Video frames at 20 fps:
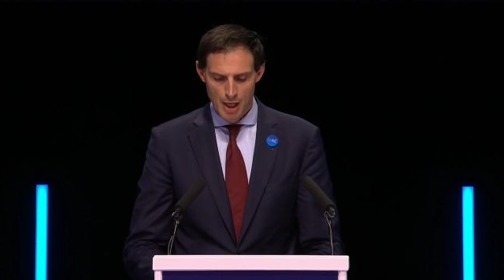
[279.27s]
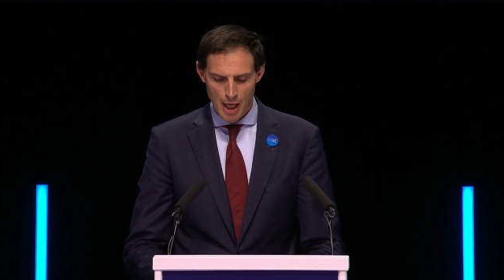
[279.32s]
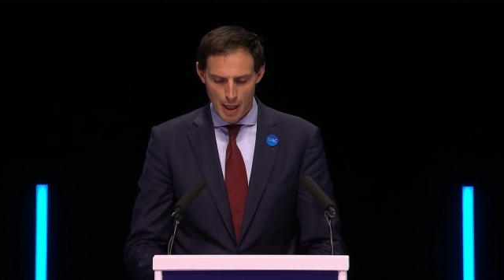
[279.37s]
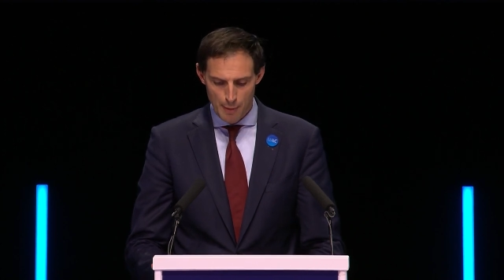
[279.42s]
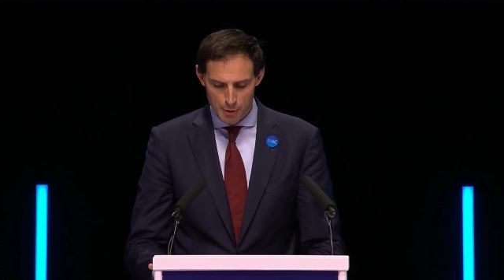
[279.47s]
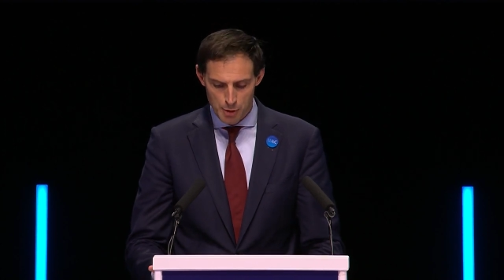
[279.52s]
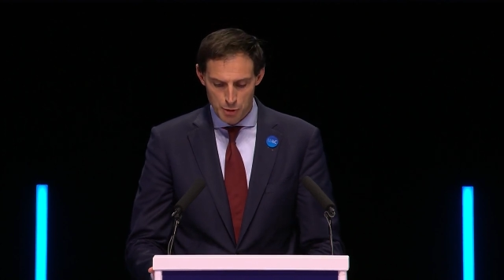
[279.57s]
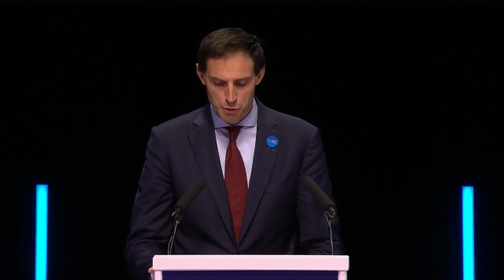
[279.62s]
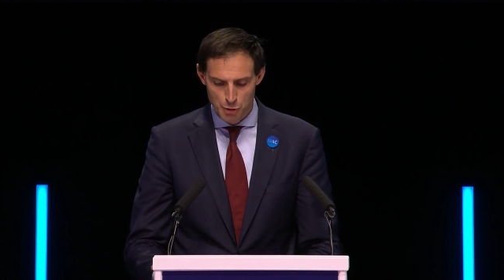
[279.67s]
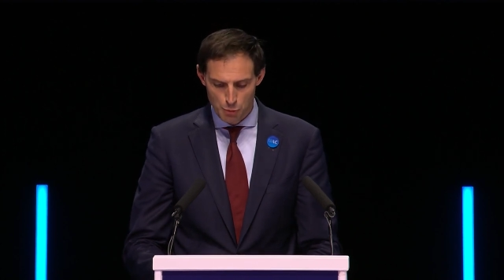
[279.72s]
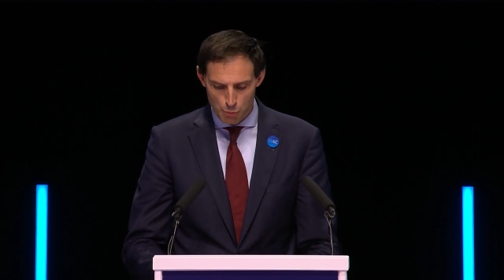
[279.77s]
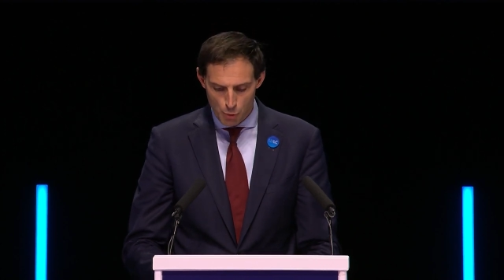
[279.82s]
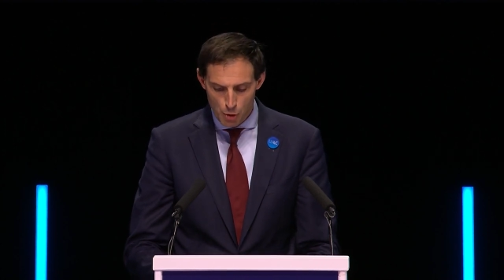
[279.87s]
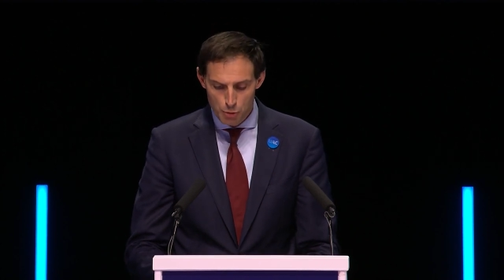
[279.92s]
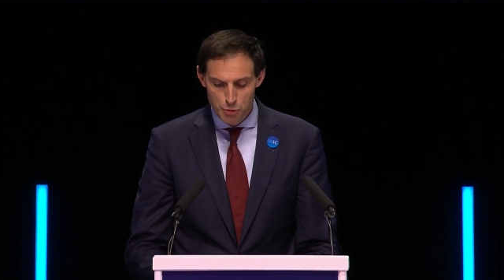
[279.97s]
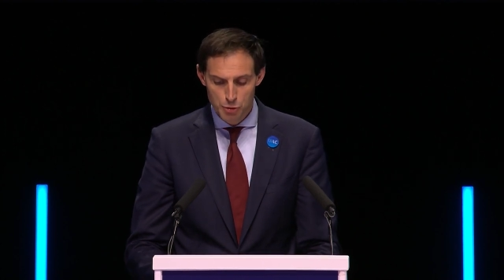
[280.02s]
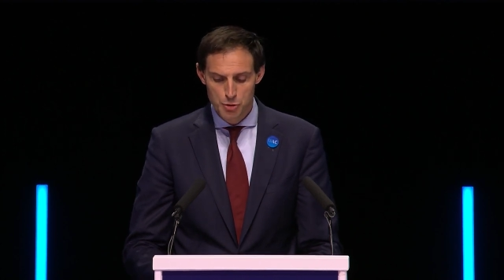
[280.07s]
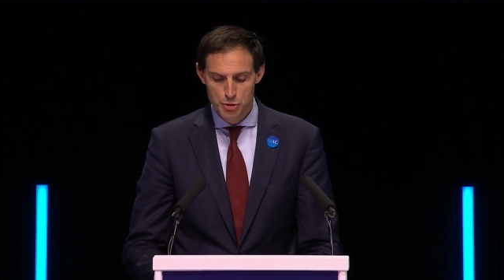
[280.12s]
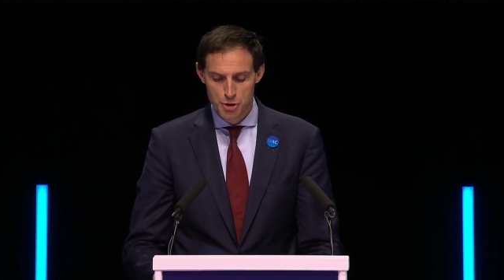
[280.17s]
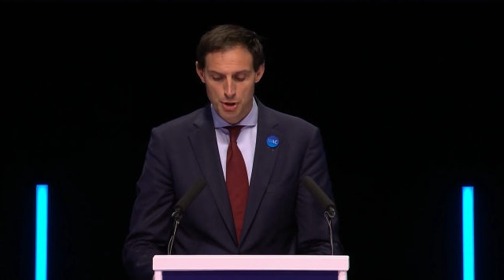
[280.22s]
And because the
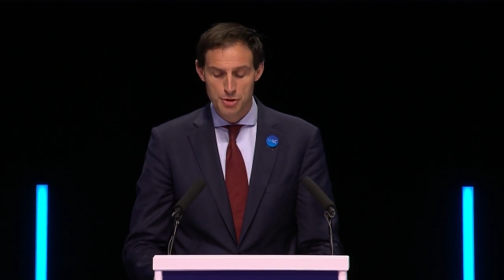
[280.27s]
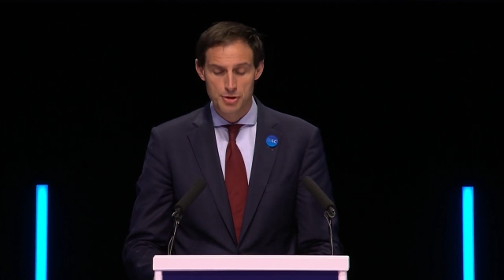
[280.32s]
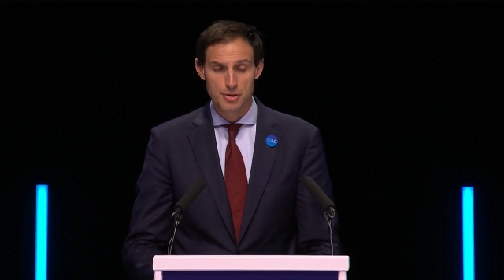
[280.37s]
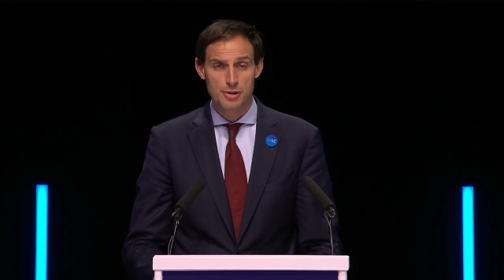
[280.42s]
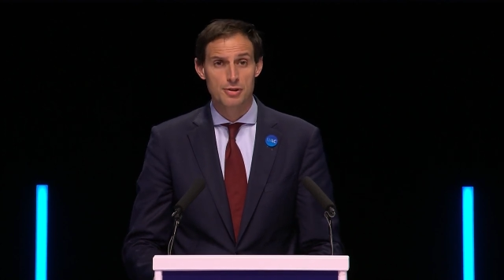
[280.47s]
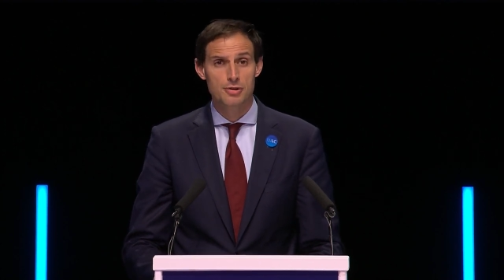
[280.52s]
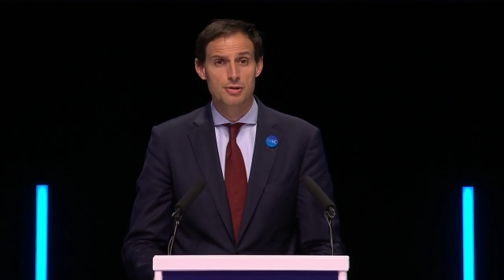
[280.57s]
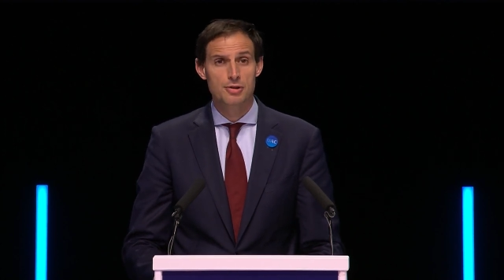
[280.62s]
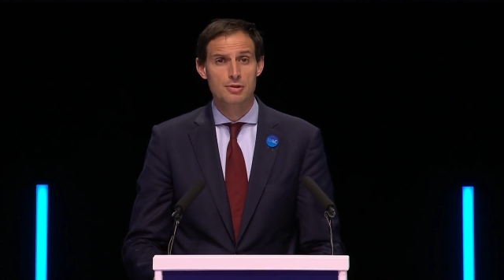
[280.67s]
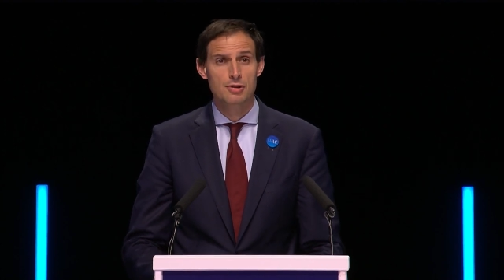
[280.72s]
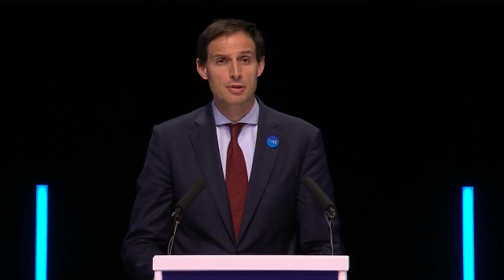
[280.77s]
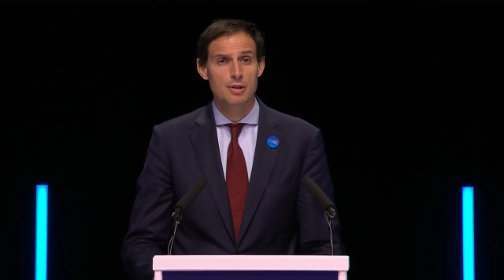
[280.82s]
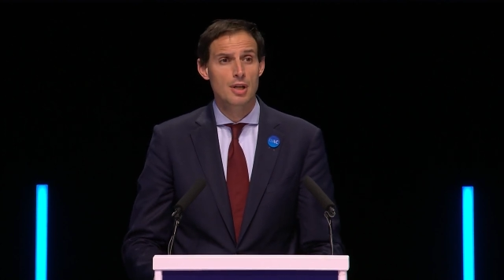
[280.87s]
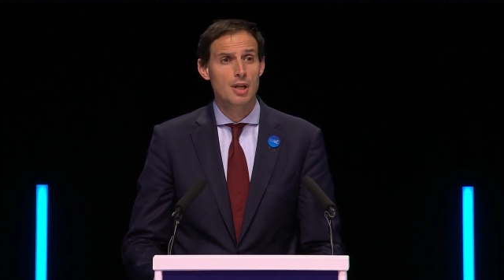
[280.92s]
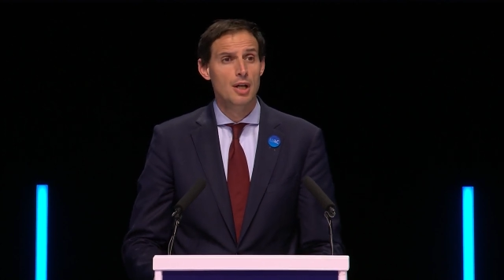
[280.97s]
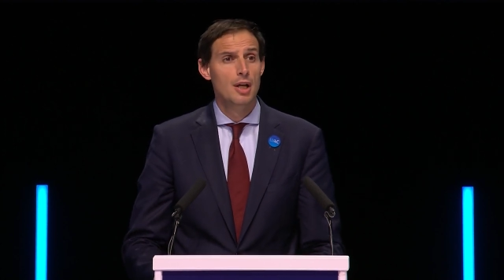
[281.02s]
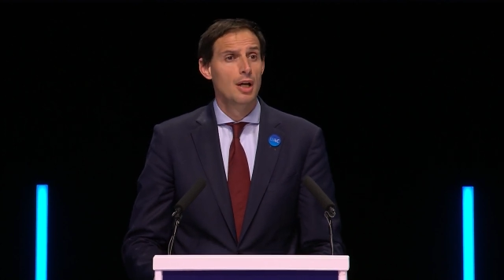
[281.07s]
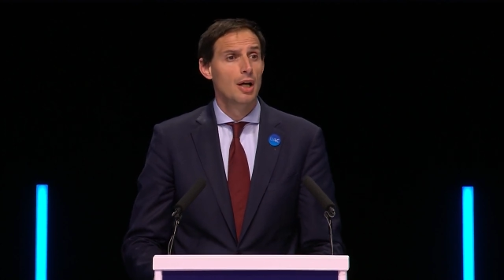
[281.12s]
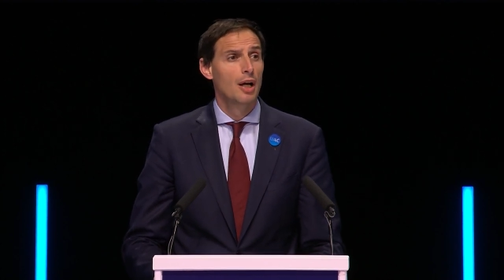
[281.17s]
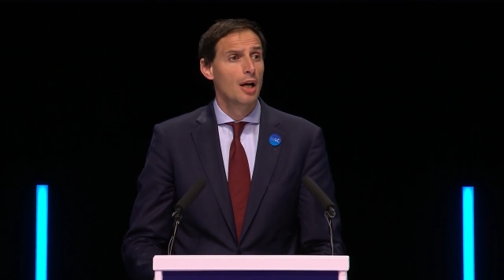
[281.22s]
road to justice
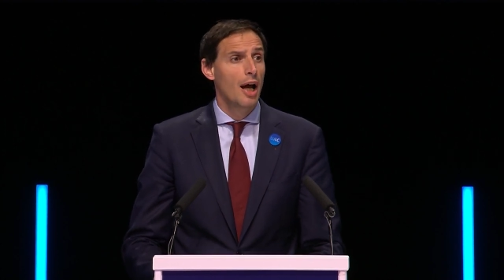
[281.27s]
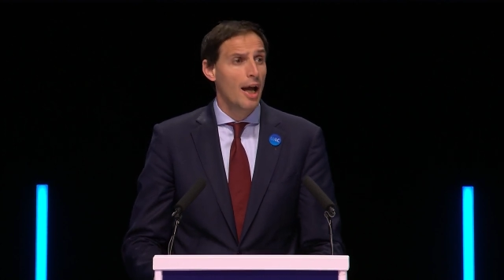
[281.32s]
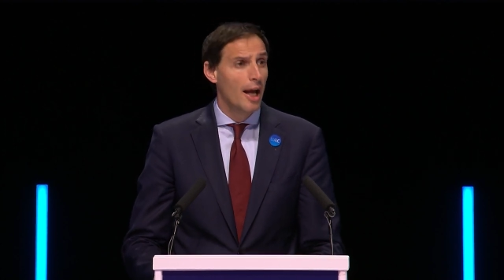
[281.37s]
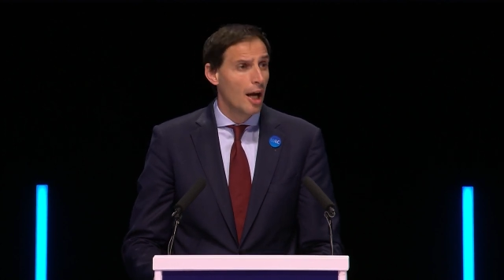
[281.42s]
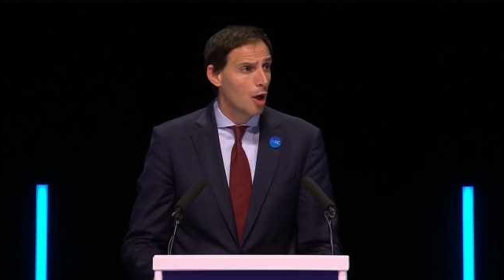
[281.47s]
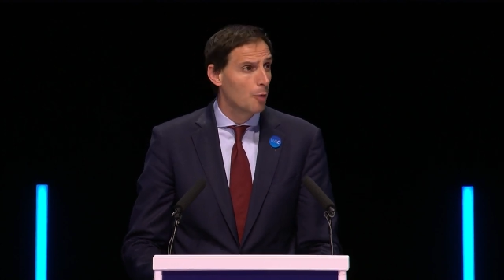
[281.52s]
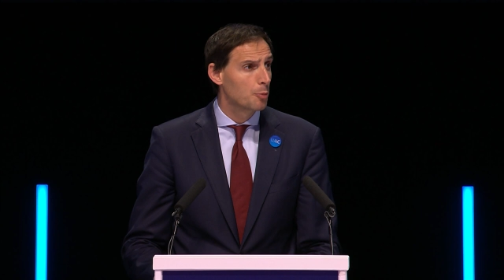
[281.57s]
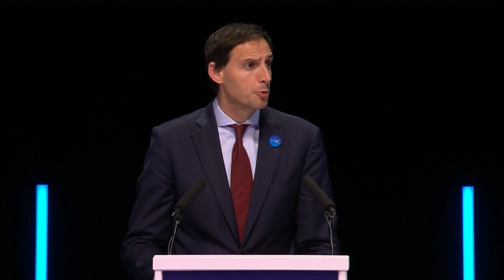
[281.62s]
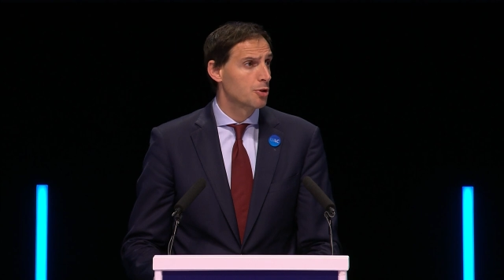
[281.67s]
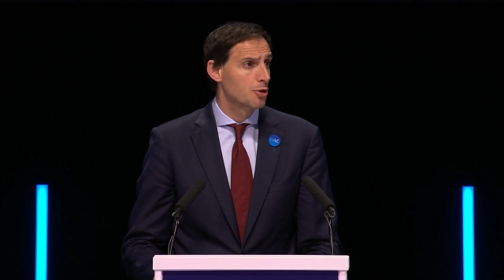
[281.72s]
helps